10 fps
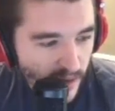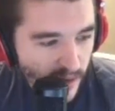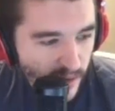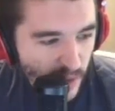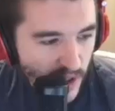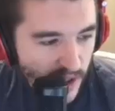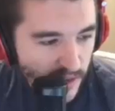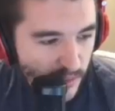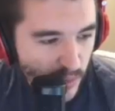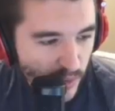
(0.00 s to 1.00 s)
We can't
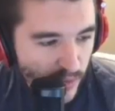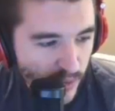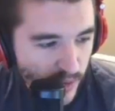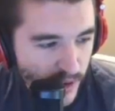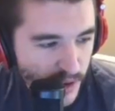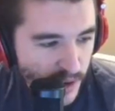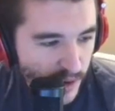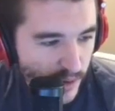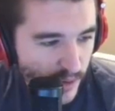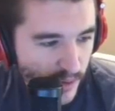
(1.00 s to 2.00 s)
improve the ratio.